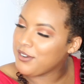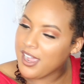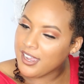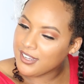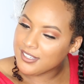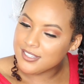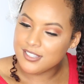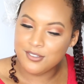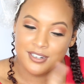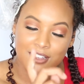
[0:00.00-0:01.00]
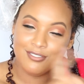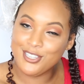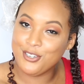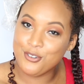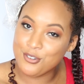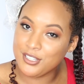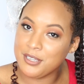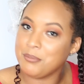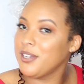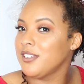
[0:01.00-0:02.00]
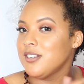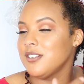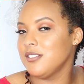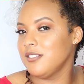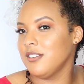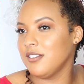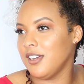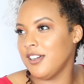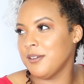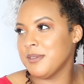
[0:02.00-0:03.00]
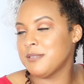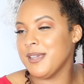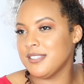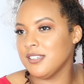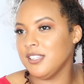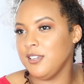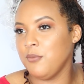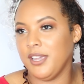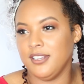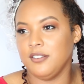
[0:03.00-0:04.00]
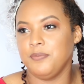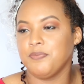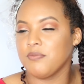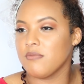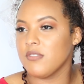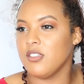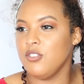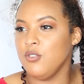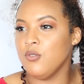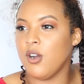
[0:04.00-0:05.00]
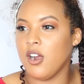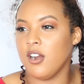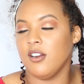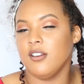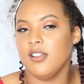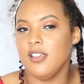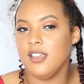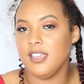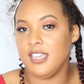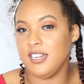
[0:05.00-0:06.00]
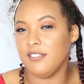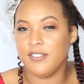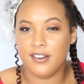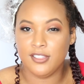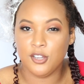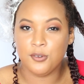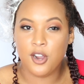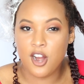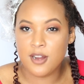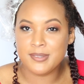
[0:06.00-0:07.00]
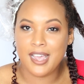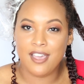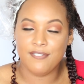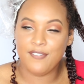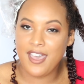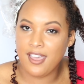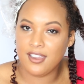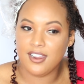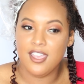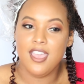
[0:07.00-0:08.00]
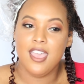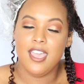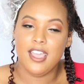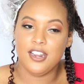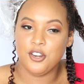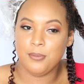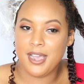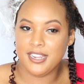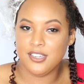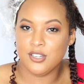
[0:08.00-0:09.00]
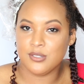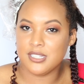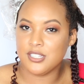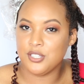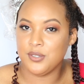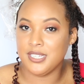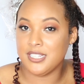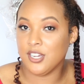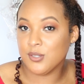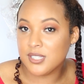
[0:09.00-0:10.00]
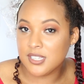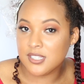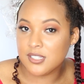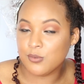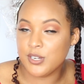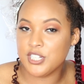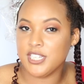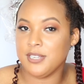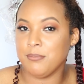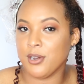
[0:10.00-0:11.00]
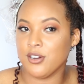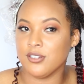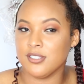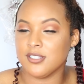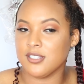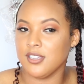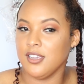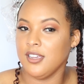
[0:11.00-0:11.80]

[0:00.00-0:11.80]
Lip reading: diet is, you could definitely Google it, but it's basically when you are eating very low carbs, high fat, and your body goes into ketosis, which it burns